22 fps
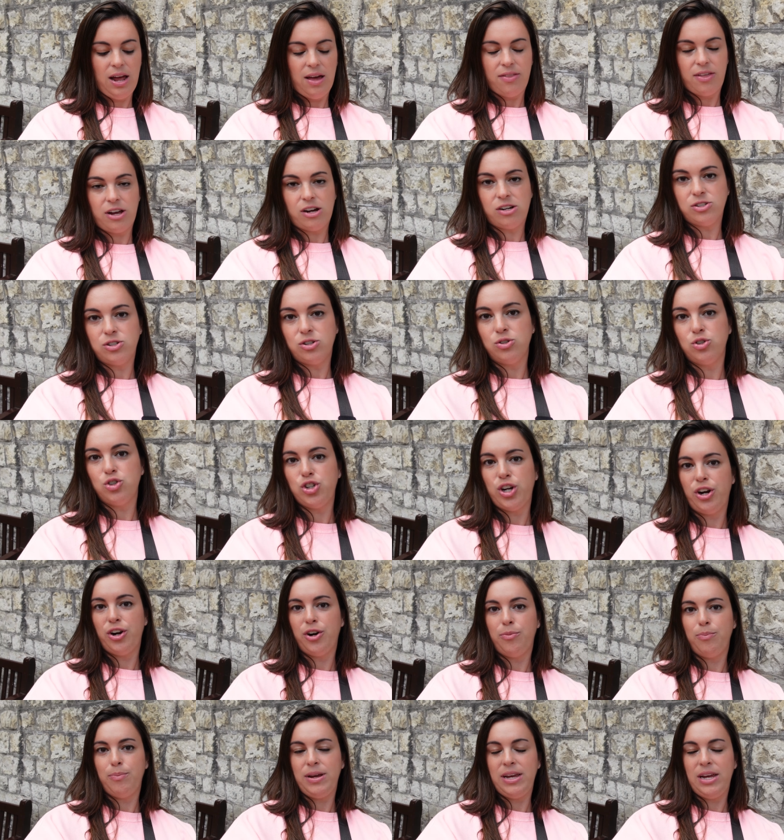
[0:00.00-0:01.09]
They also
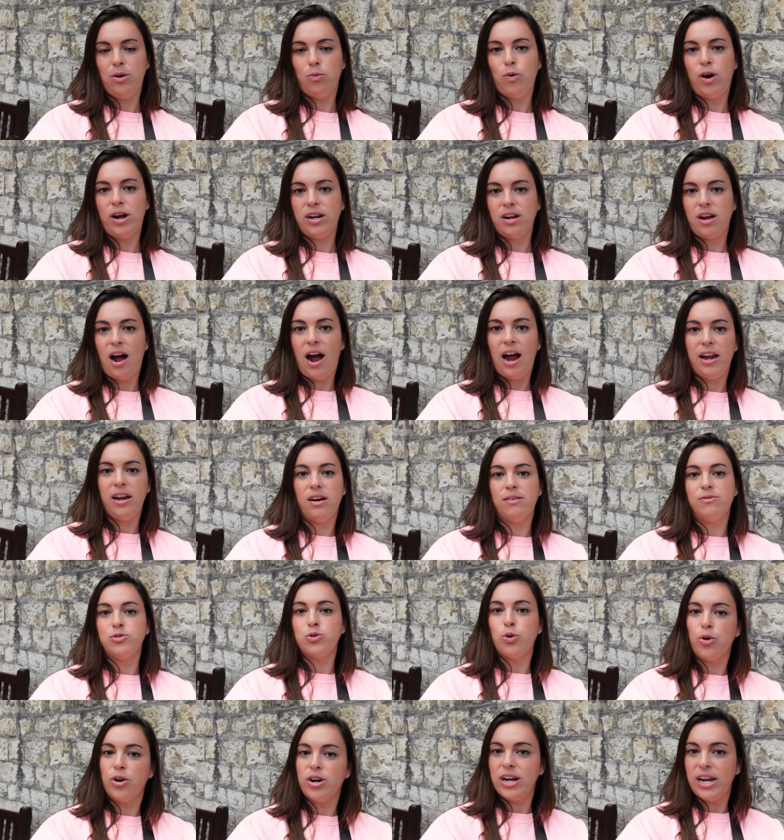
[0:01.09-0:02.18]
shared me what kind of
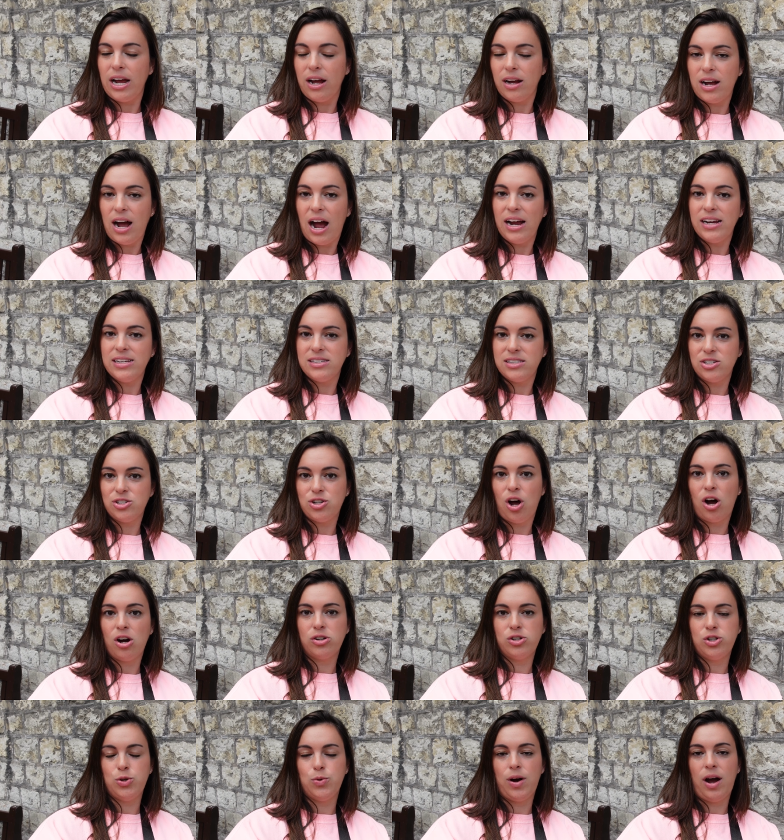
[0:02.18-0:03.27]
tour guides to talk
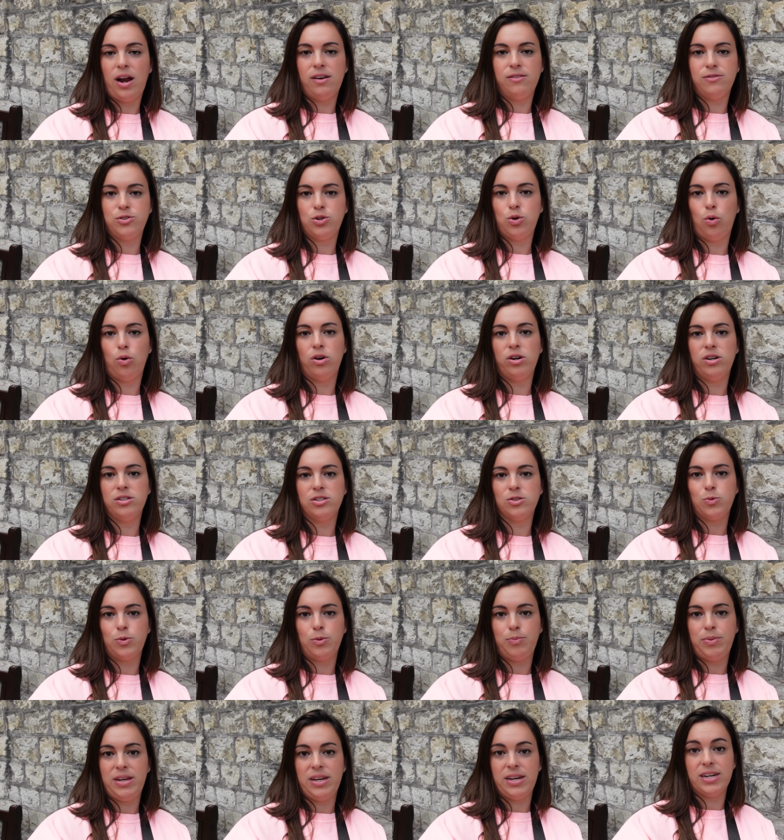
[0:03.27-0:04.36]
to, what kind of tours
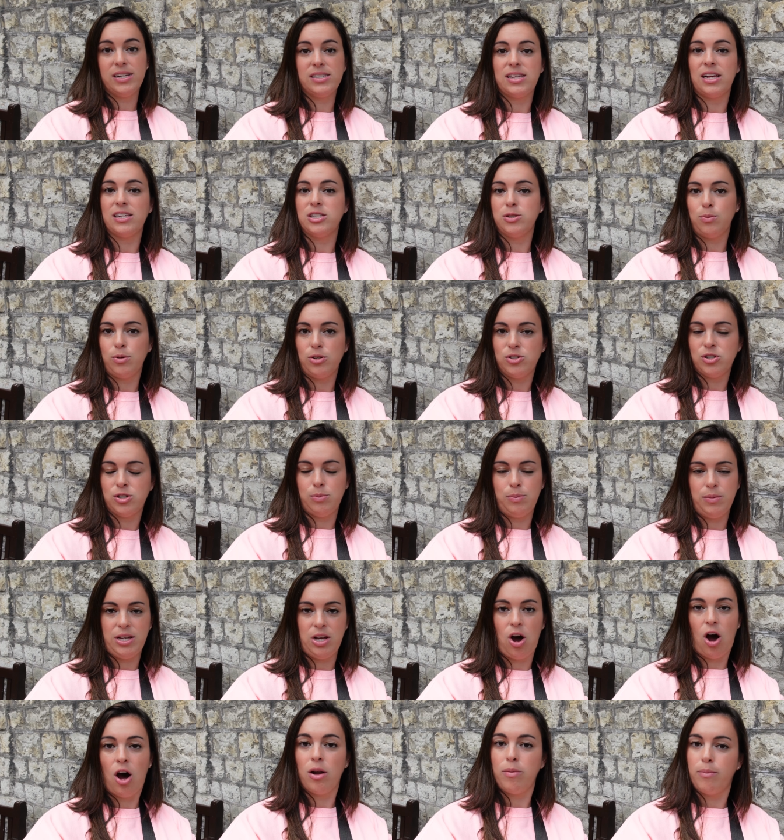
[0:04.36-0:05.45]
would be accessible to me
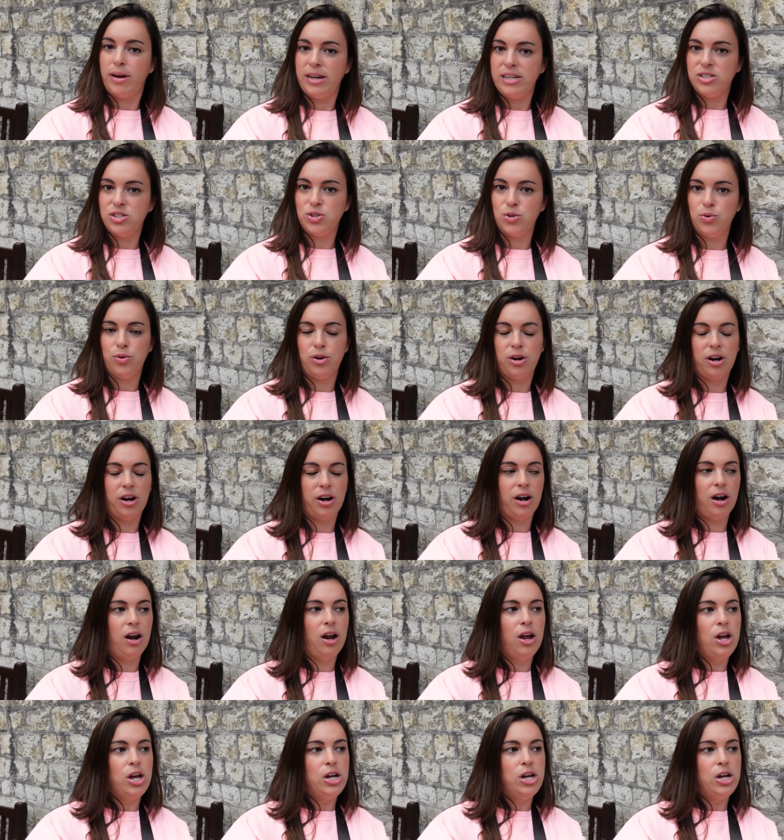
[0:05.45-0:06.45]
on my scooter.